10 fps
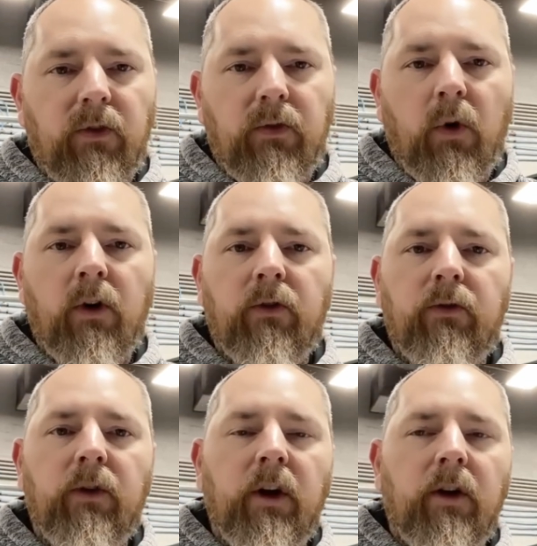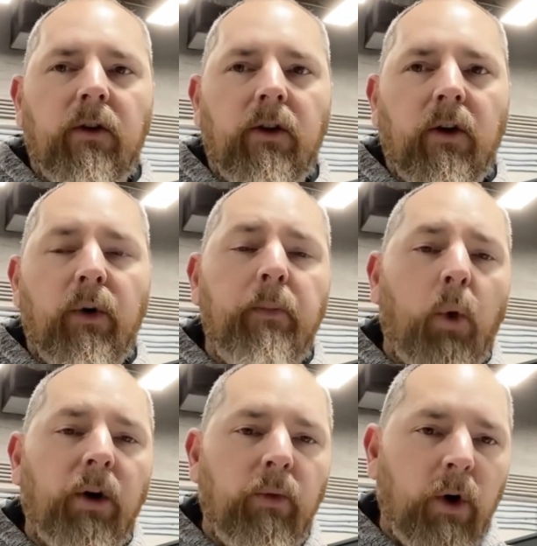as far as the
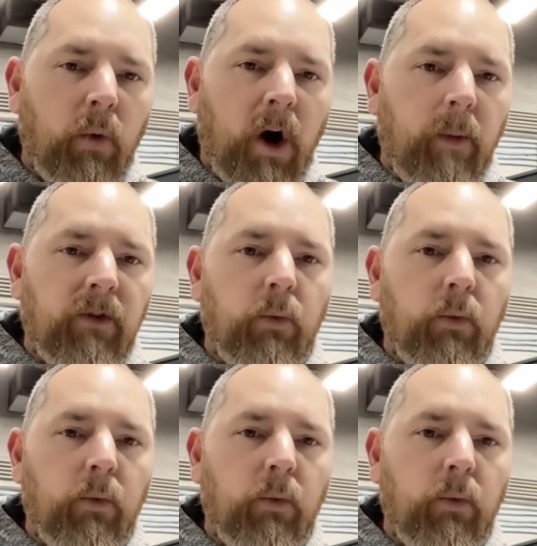reporting requirements.